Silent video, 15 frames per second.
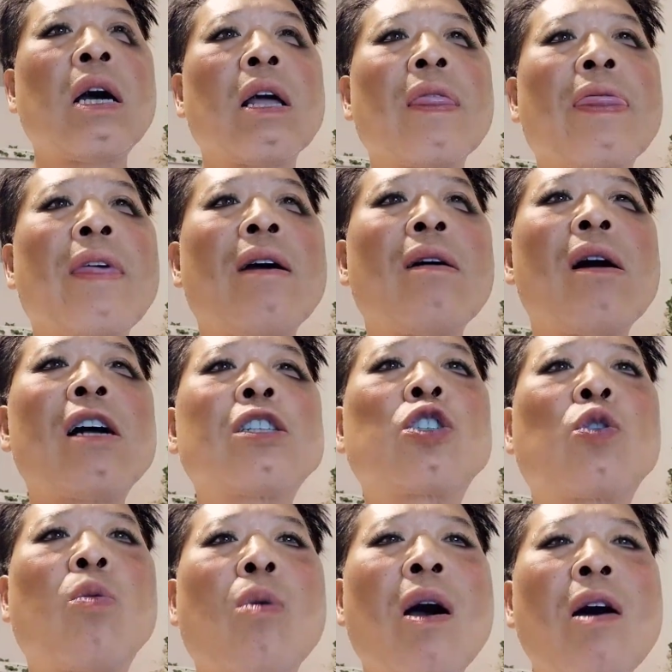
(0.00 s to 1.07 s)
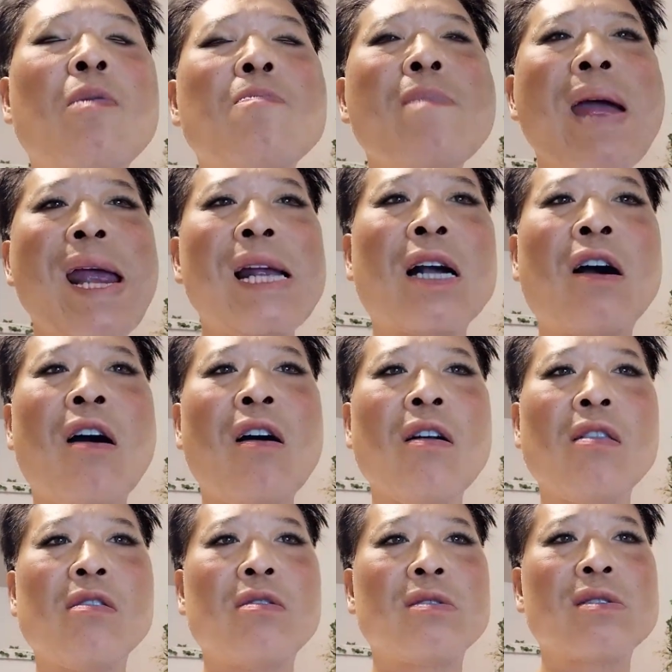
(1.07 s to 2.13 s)
There are 12 main
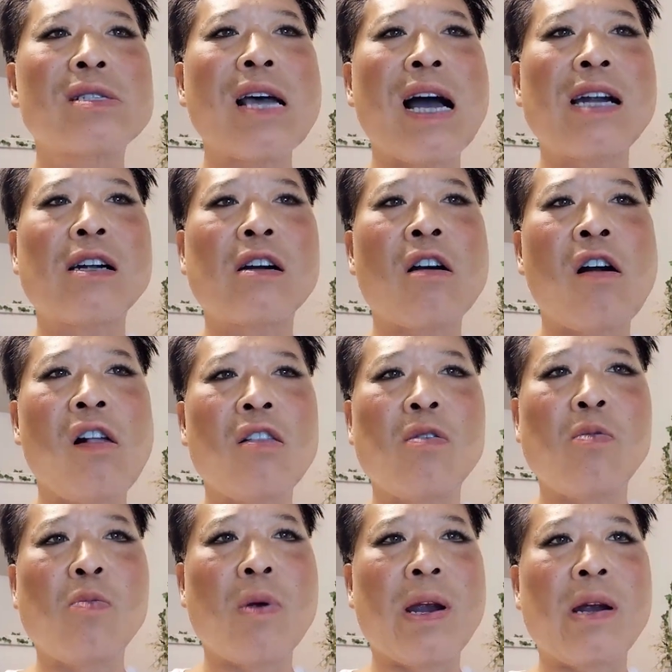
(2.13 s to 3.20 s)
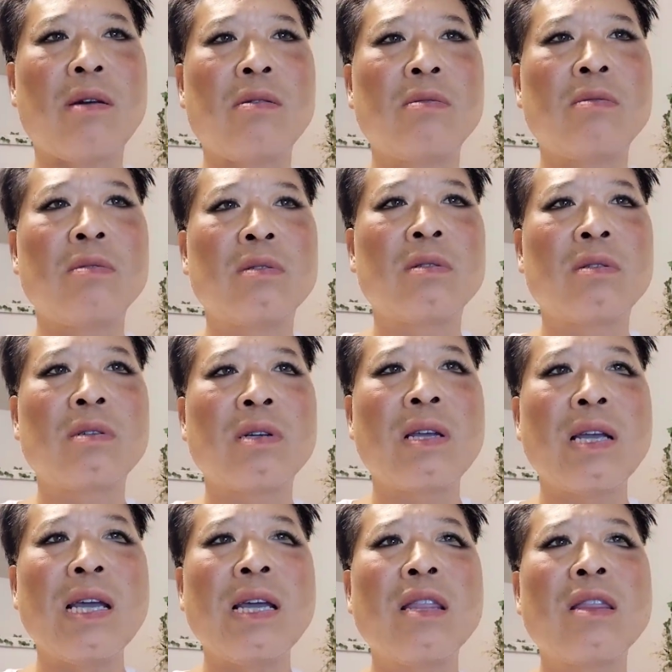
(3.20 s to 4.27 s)
colors on a color wheel. In